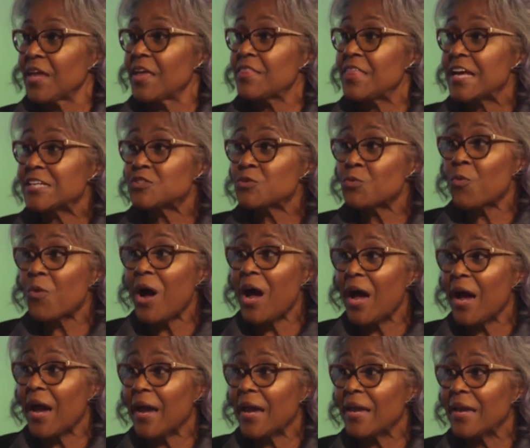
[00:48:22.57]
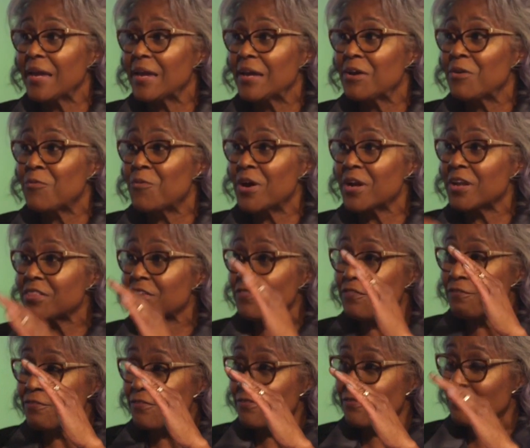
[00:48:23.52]
That's why one of the
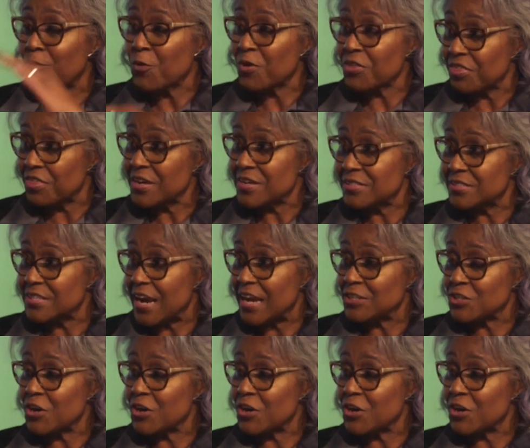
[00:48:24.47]
4 things that I